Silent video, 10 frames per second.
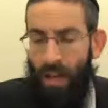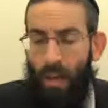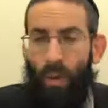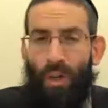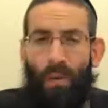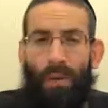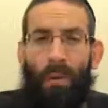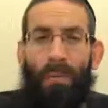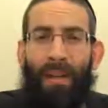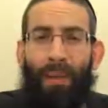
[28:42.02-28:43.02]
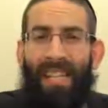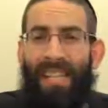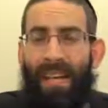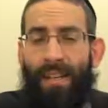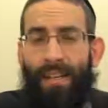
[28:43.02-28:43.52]
What does Rav Shimon mean when he
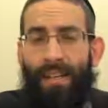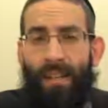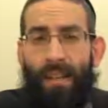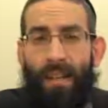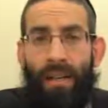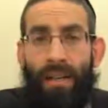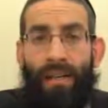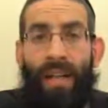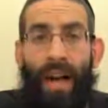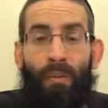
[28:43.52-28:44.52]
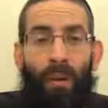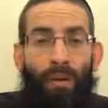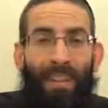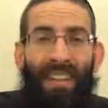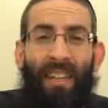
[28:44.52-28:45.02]
says that one
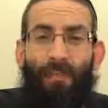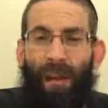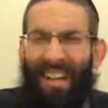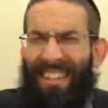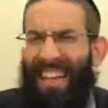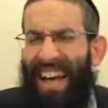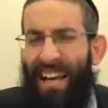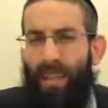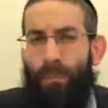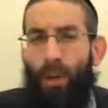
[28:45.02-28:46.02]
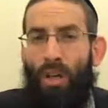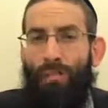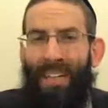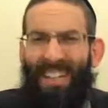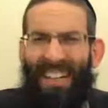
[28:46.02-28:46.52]
is meant to leave pay at the end because
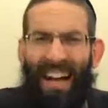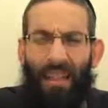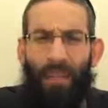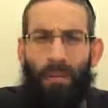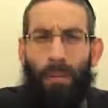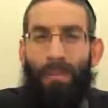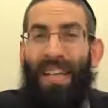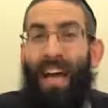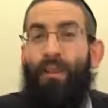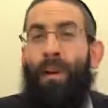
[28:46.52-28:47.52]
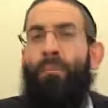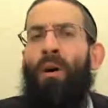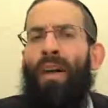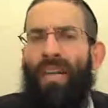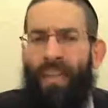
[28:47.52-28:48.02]
of basachala? B'pnei
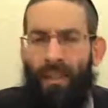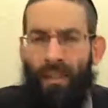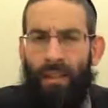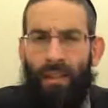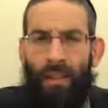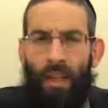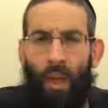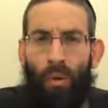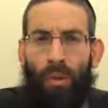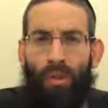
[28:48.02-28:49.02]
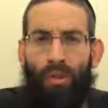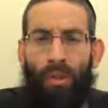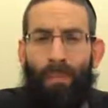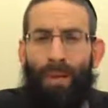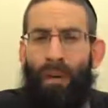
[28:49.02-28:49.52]
haramoin, we're
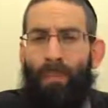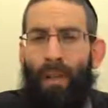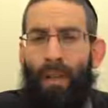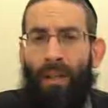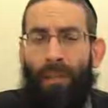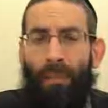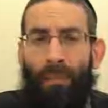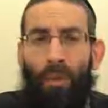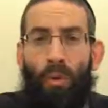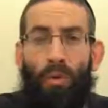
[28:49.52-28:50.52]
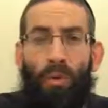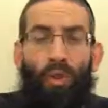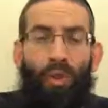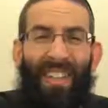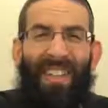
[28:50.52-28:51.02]
concerned about ramoin, people who, who
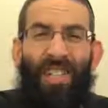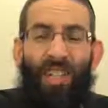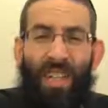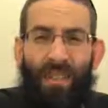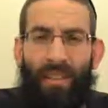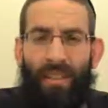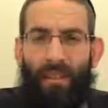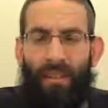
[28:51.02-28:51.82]
try to cheat